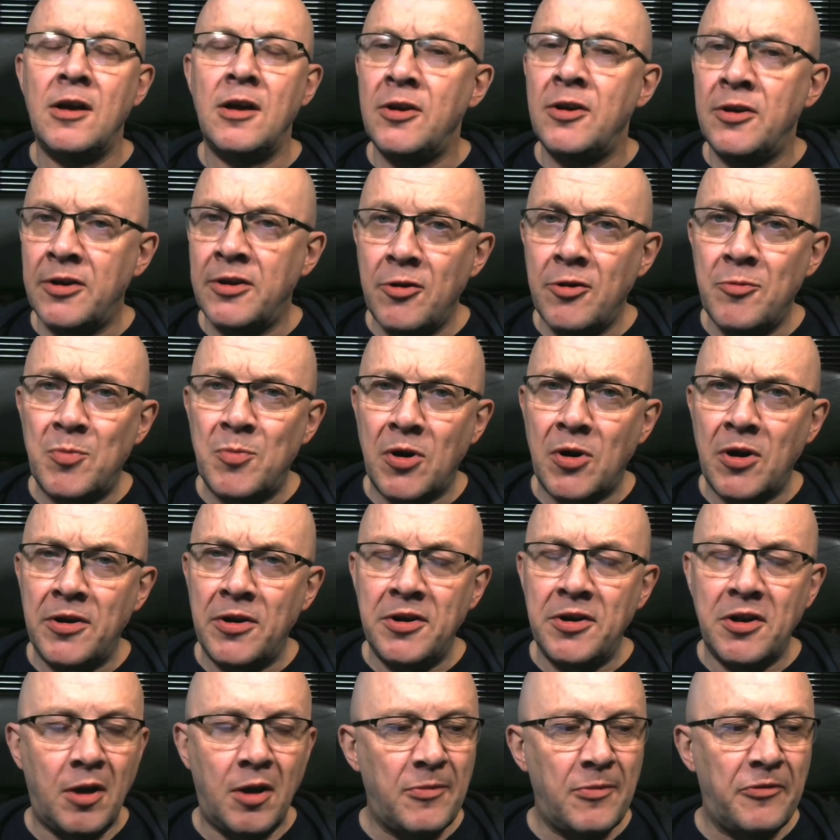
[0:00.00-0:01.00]
No,
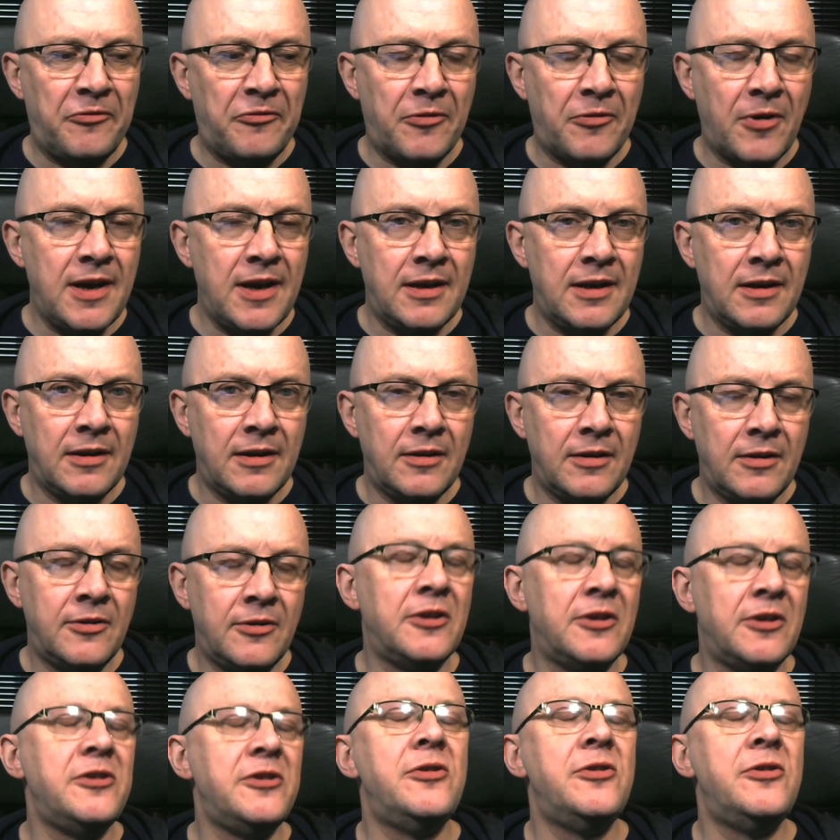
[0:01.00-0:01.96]
Brian, I'm afraid that